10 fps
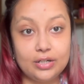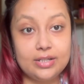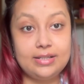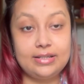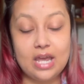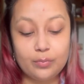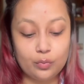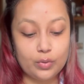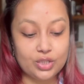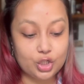step,
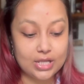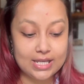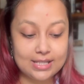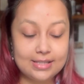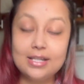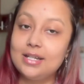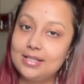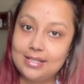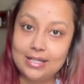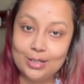which is the
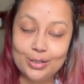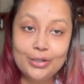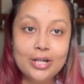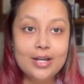concealer.